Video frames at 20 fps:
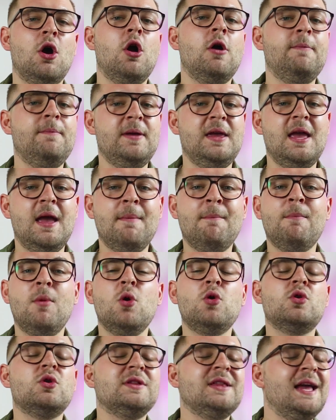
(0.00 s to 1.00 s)
RPM
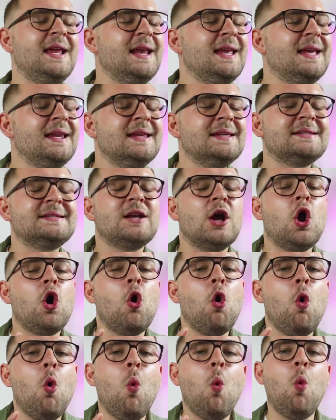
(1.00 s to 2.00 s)
motor that it is
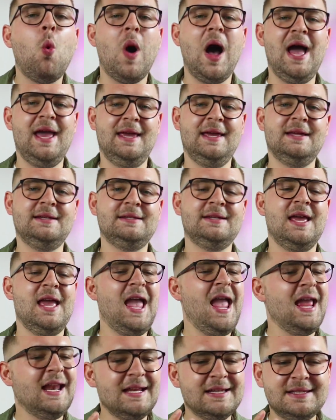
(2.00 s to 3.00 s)
quiet
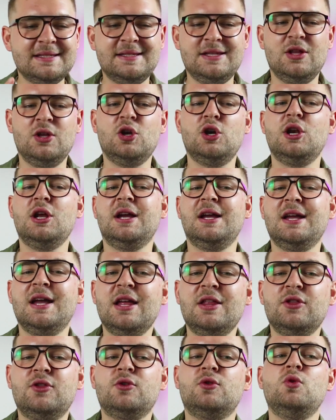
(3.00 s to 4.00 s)
and is still going to
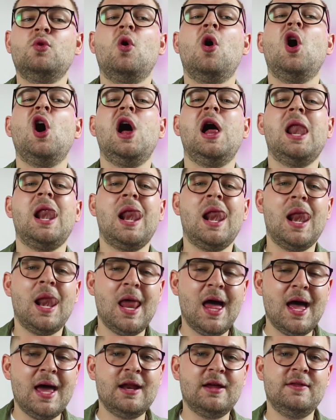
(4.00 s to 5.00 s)
cut through a
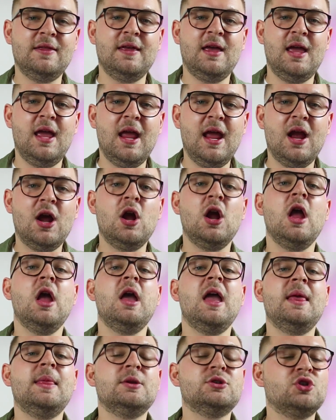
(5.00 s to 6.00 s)
lot of the hair,
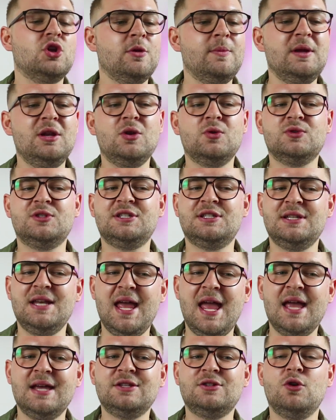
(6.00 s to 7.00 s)
and there's going to be no
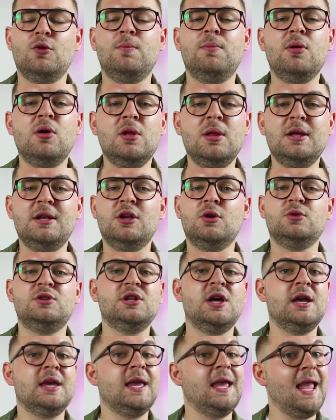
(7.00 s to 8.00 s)
snags, no pulling, no
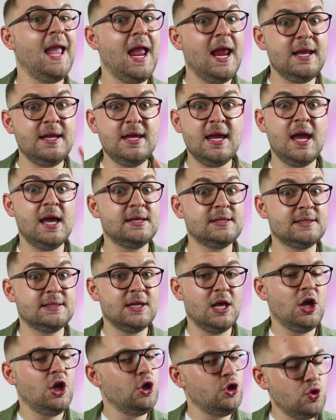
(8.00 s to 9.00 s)
tugging. And
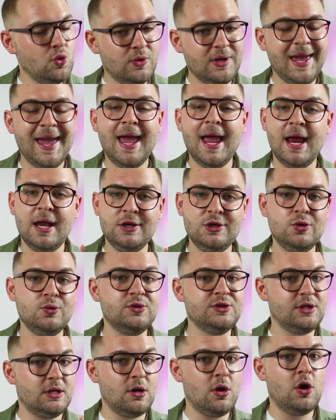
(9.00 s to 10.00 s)
yes, you can
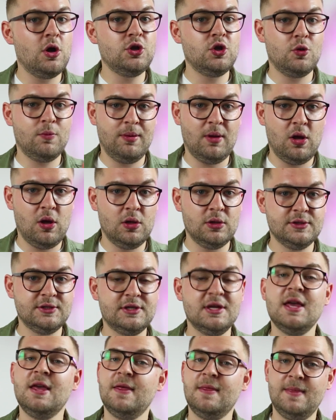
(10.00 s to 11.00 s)
use it on your
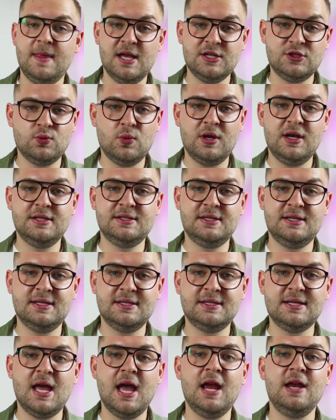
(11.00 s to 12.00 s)
balls. That's what it's
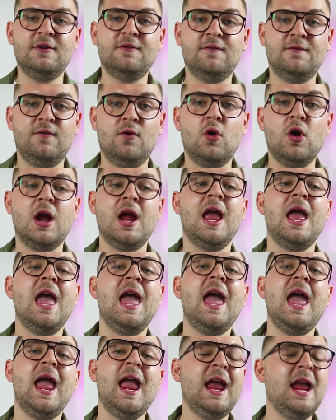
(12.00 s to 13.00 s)
designed for.
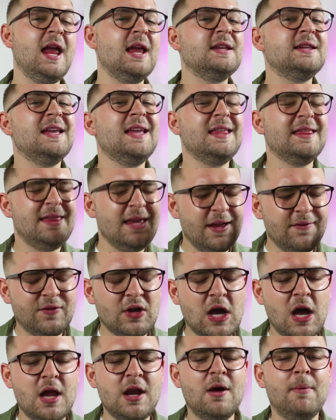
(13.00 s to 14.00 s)
And they
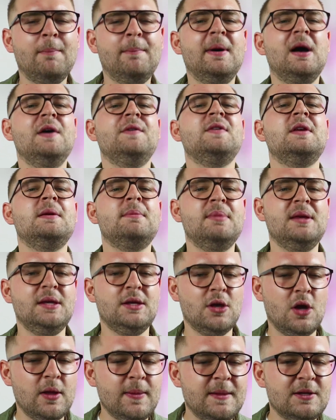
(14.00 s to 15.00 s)
have gone above and
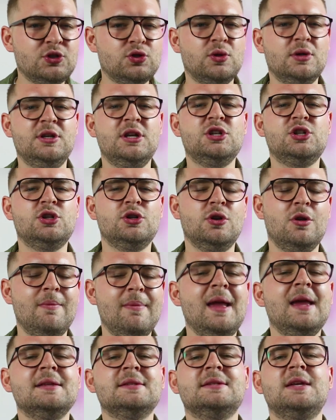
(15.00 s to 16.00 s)
beyond the traditional
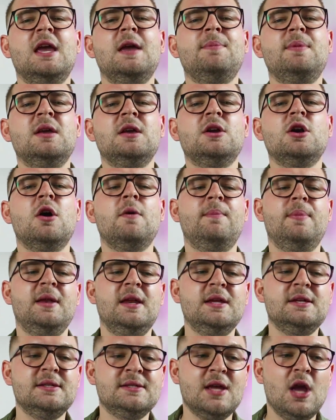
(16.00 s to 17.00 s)
manscaping
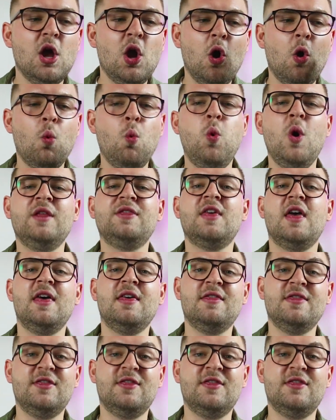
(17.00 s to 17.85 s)
companies with